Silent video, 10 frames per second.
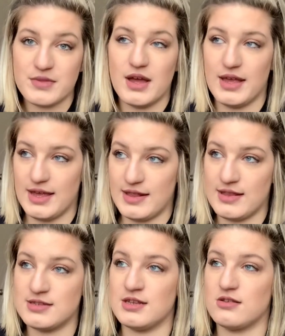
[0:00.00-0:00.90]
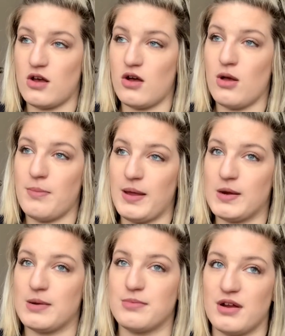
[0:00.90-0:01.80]
again, this is all
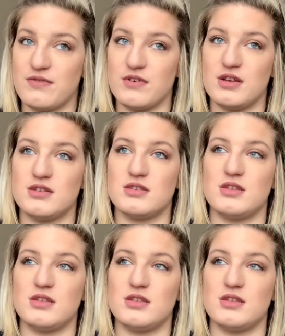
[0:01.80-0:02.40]
parent preference.